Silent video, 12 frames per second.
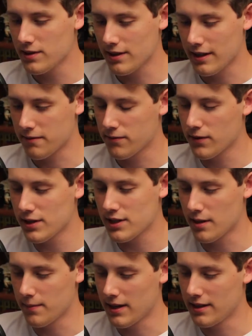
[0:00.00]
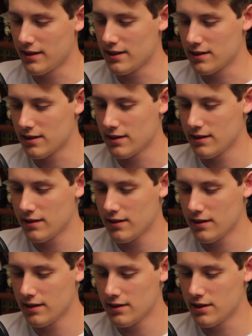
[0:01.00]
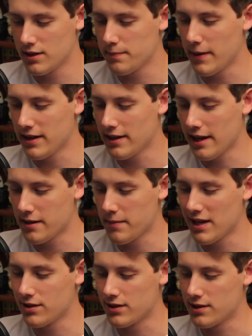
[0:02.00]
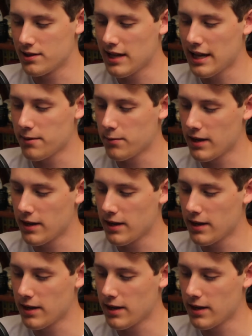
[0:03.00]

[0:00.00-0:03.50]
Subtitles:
to like freeze them in this suspended animation state,